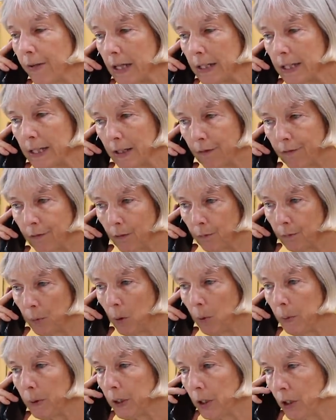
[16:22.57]
fantasy
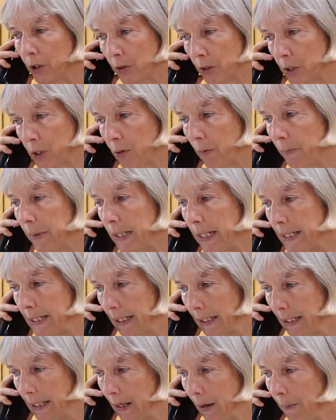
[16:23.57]
football with the girls from the
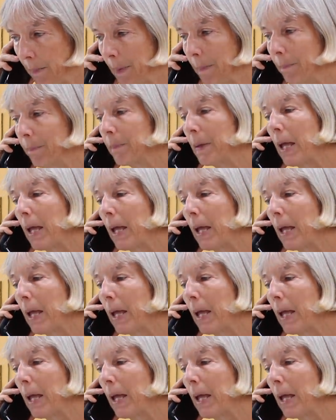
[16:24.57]
knitting club.